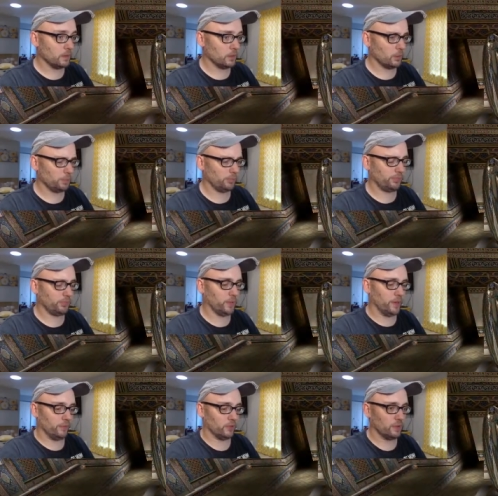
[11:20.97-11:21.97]
Oh, pff,
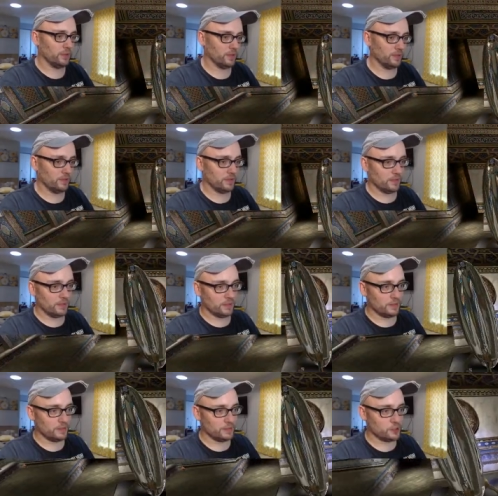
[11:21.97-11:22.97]
whatever.
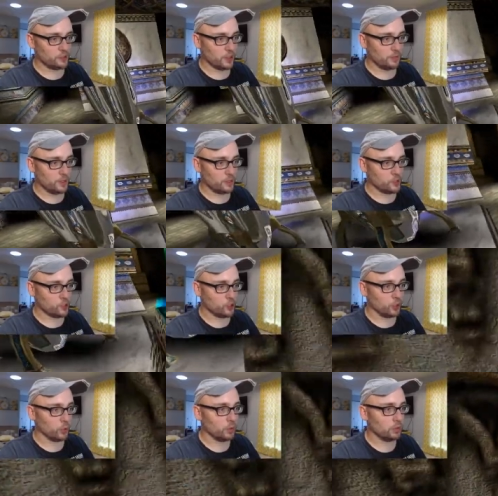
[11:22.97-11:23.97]
Shot me in the shoe.